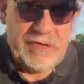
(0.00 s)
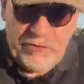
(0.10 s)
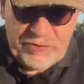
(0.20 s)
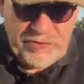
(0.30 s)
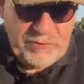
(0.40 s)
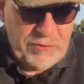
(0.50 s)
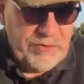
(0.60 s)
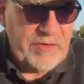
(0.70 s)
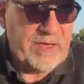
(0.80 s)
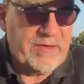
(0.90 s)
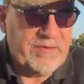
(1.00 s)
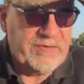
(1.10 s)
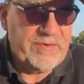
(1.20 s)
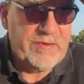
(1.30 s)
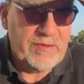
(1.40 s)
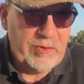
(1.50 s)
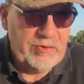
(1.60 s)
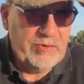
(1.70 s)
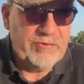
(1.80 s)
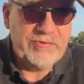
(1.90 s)
God can do all things.
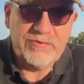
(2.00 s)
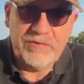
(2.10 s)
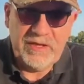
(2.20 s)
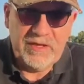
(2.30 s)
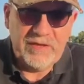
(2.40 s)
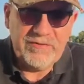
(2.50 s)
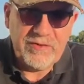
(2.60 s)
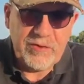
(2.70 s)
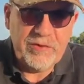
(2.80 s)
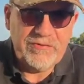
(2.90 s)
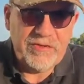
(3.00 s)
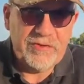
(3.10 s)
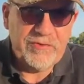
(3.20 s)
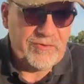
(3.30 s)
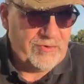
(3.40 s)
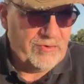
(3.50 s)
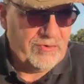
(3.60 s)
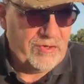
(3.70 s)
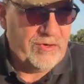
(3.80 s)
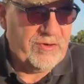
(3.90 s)
God knows all things. God is in
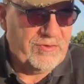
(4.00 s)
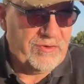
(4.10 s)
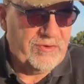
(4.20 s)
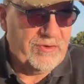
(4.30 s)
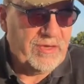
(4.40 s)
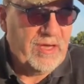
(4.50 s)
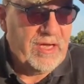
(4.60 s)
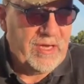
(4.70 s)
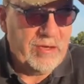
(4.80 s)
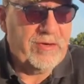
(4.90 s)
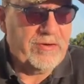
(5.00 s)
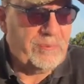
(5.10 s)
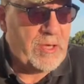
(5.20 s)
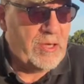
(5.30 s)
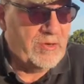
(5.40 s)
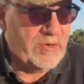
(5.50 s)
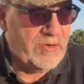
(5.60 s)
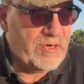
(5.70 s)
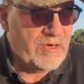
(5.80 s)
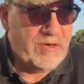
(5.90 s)
control. God is good. God is
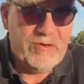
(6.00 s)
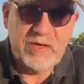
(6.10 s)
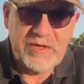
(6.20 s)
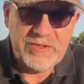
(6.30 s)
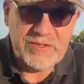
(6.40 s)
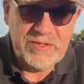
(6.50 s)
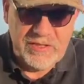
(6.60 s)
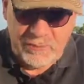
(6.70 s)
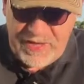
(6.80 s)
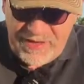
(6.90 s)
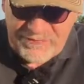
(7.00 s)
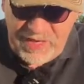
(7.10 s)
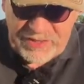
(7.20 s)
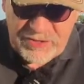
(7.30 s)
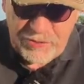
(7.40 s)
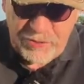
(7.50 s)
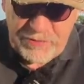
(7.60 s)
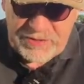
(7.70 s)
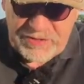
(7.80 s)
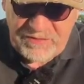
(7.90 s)
beyond our knowledge. We have, like
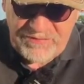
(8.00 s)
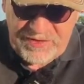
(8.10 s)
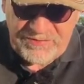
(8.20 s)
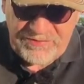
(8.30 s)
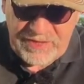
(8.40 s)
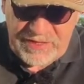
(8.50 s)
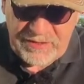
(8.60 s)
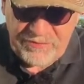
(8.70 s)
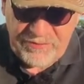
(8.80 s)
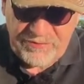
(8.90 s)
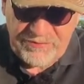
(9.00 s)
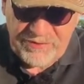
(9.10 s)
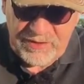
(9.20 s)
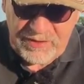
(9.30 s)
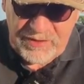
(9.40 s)
Job, to confess to ignorance.